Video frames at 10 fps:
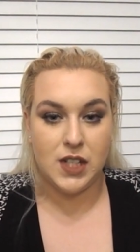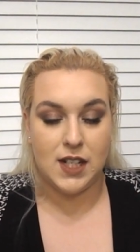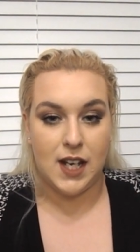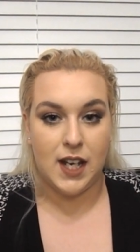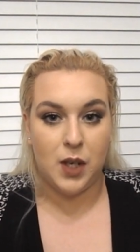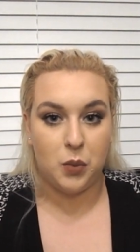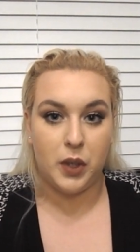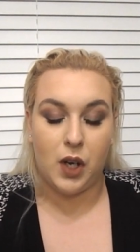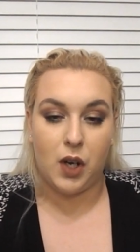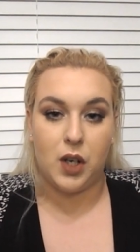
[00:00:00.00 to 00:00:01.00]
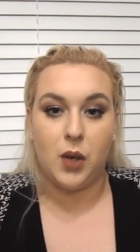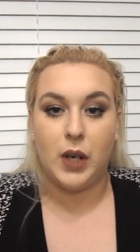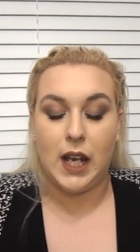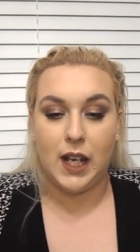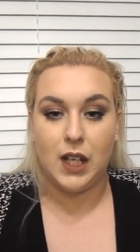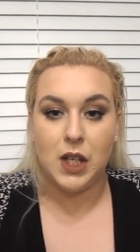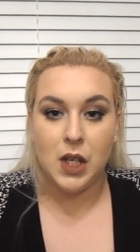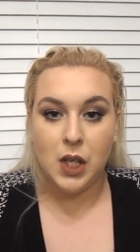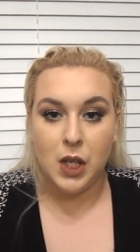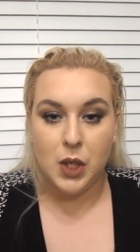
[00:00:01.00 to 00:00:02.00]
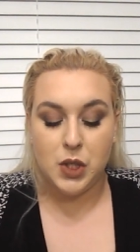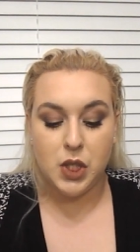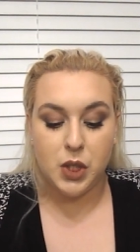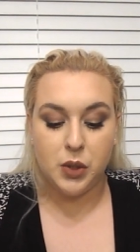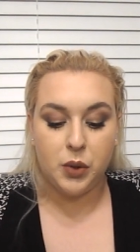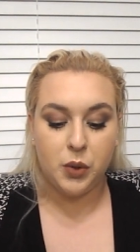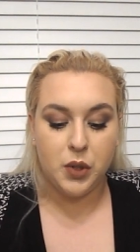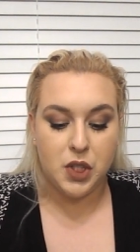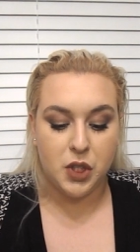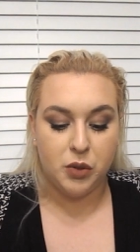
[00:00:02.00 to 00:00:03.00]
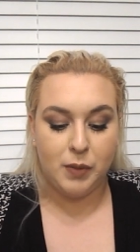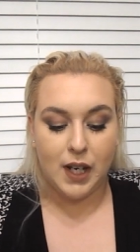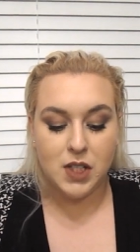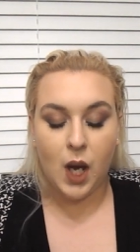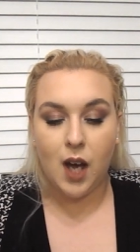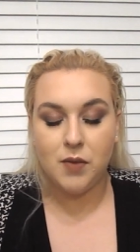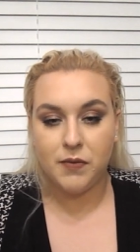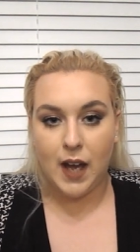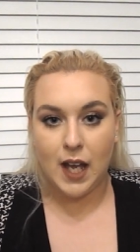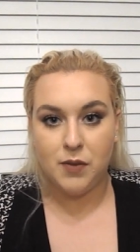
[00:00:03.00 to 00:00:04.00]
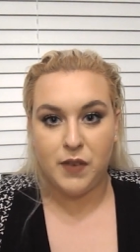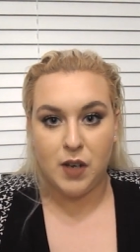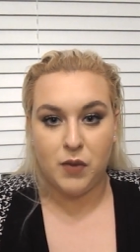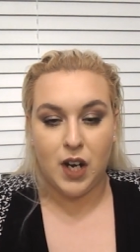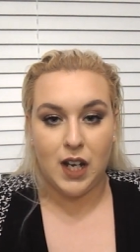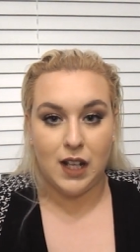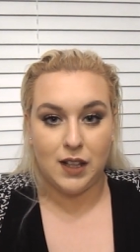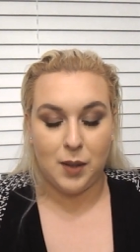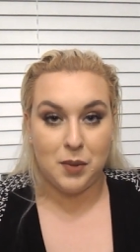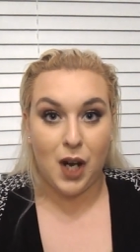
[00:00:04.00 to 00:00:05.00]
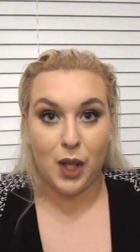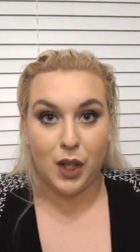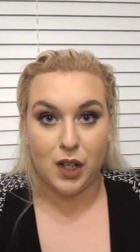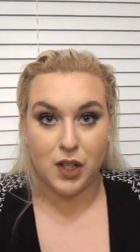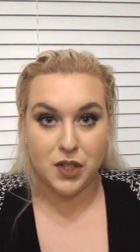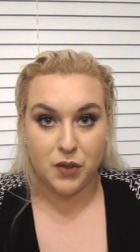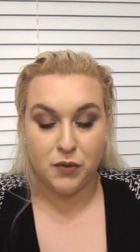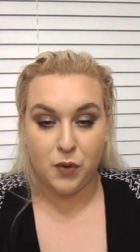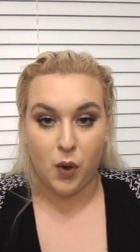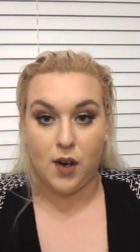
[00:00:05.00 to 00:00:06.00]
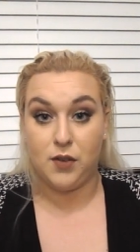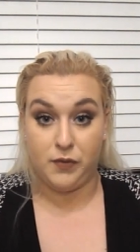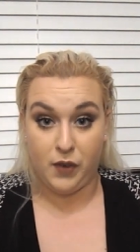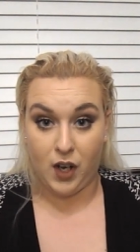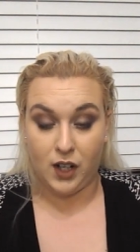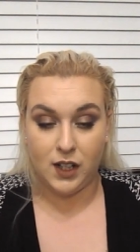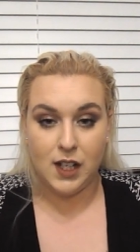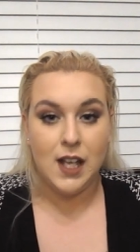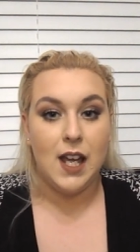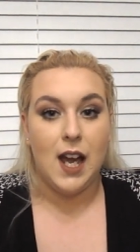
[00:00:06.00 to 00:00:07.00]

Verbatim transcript: Today we are going to do my top 5 favorite lip colors for fall.